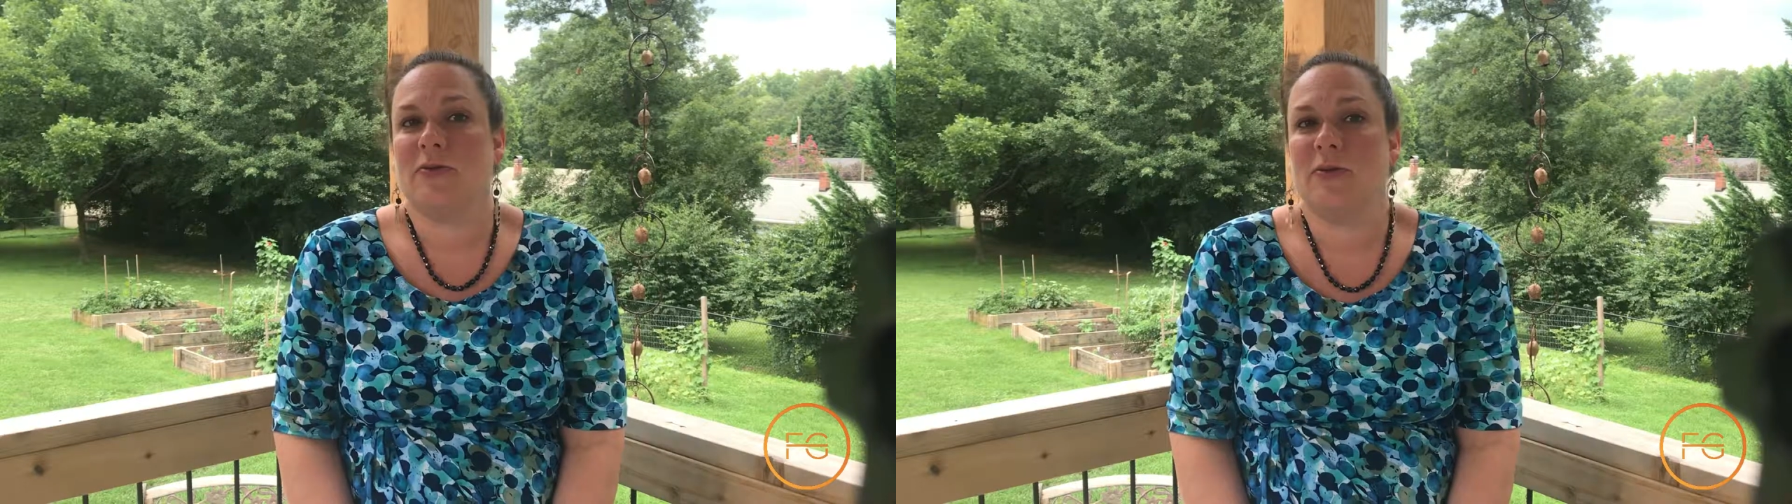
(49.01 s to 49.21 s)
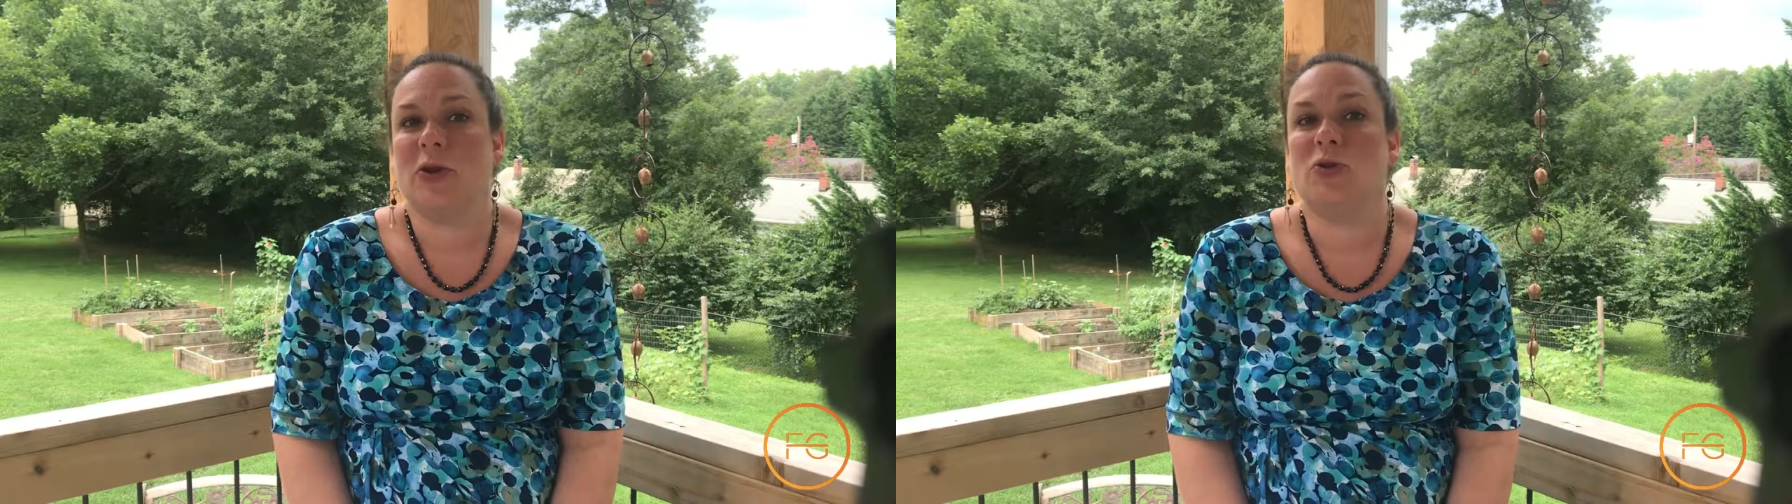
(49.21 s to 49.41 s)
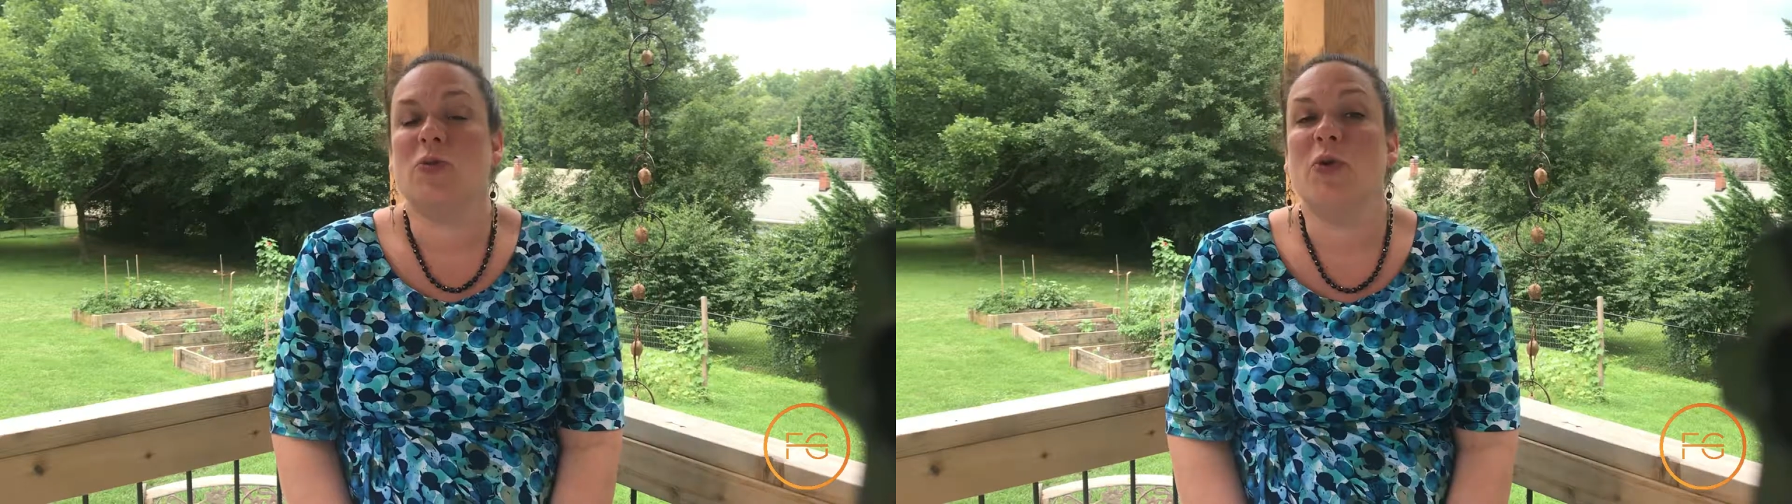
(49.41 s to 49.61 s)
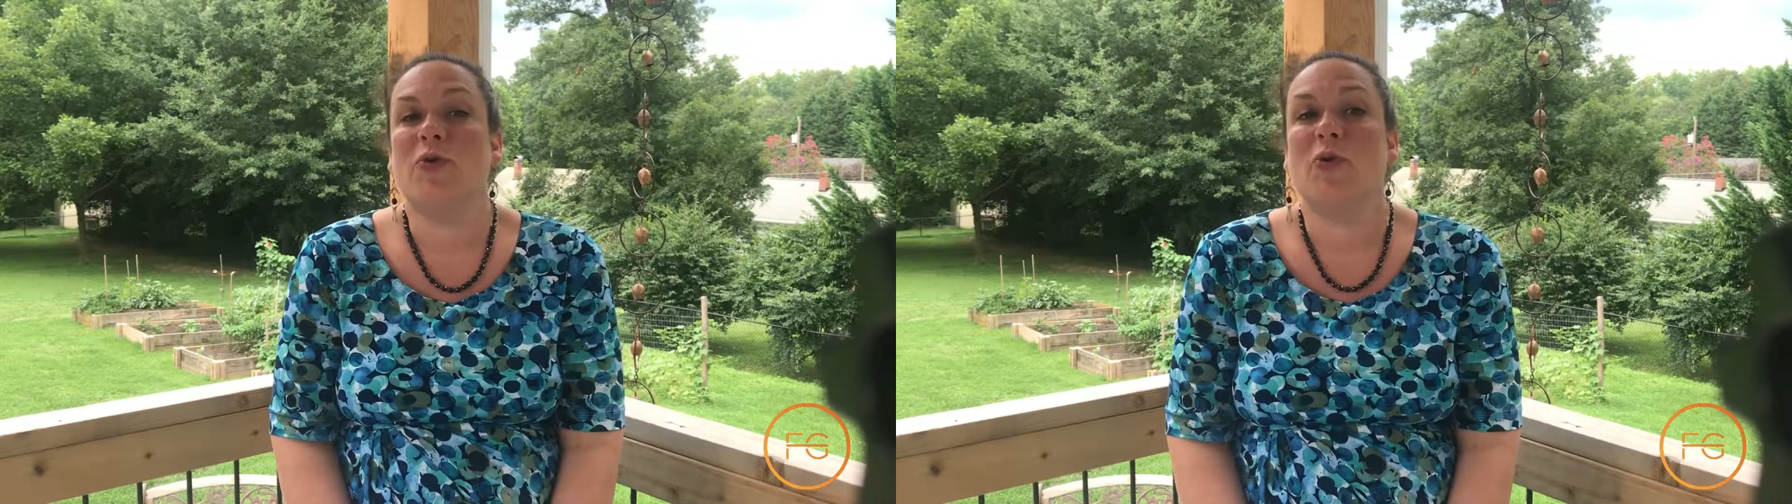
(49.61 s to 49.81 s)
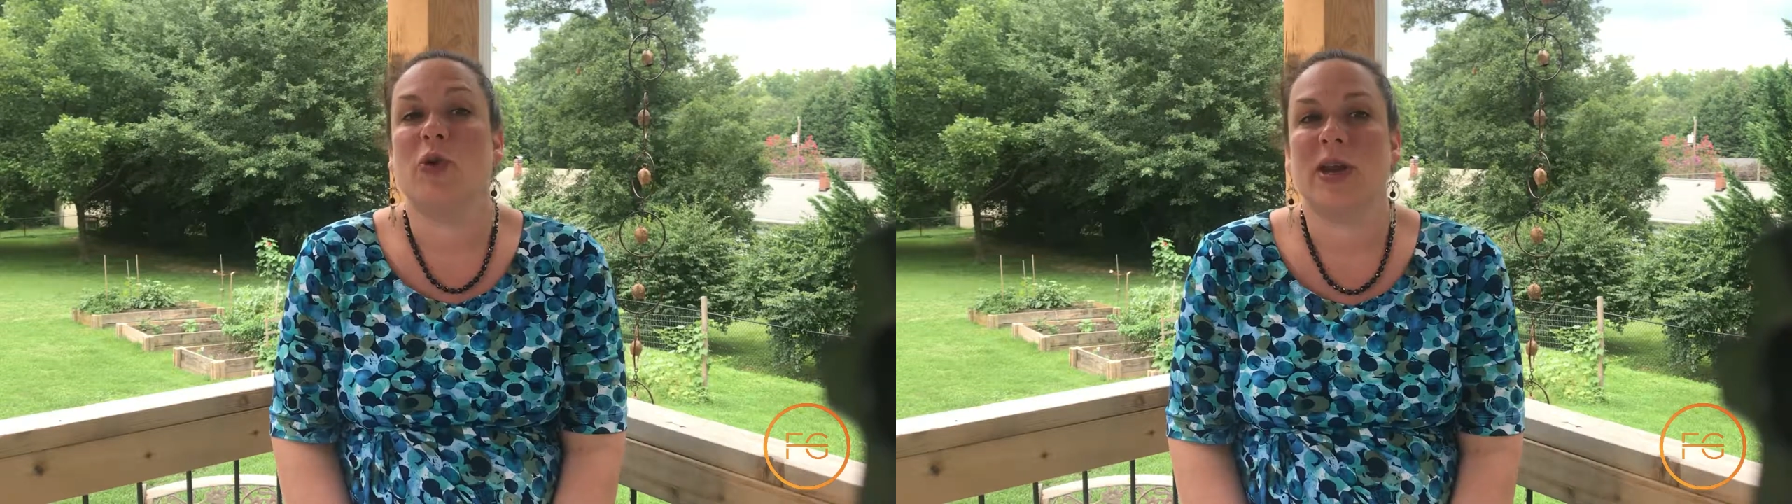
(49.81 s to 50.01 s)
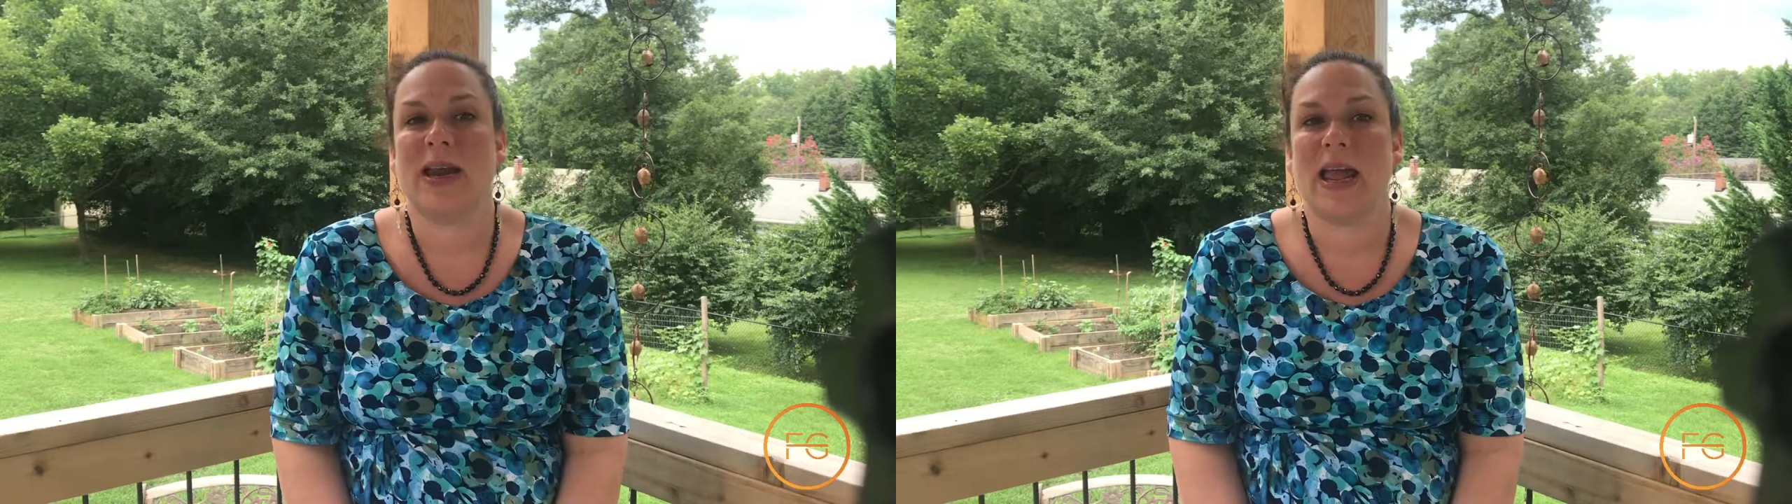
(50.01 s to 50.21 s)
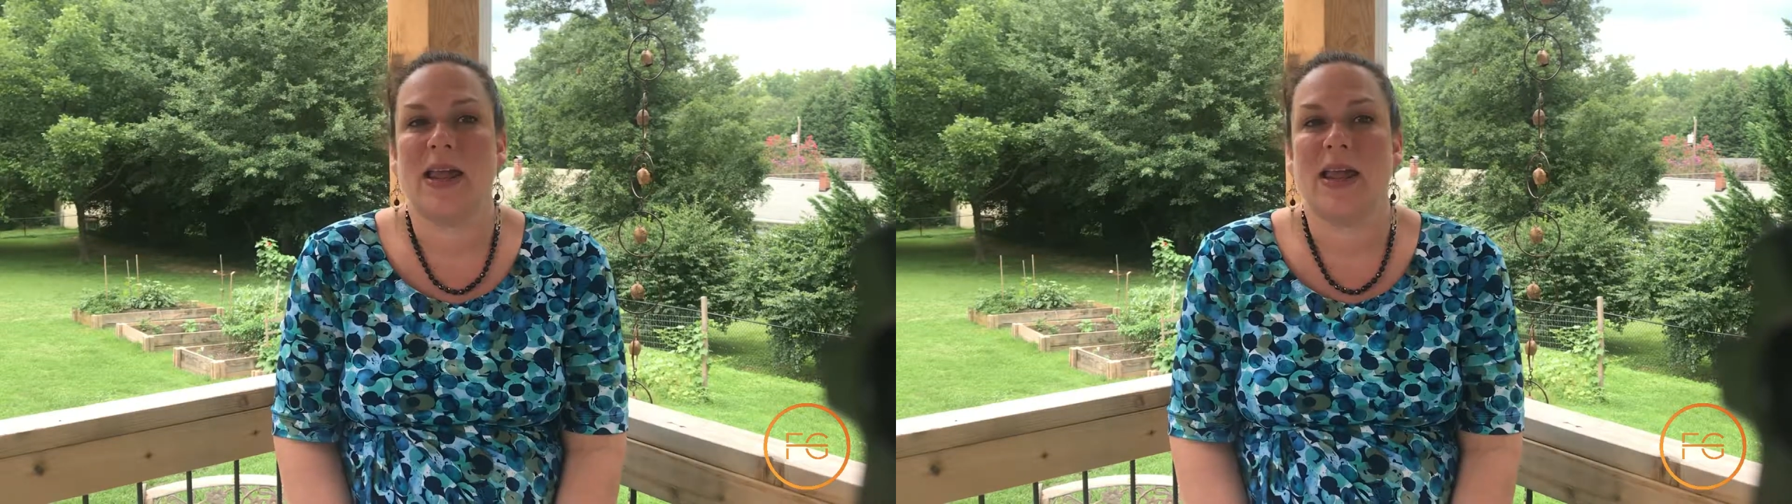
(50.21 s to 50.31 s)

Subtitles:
for you to move forward and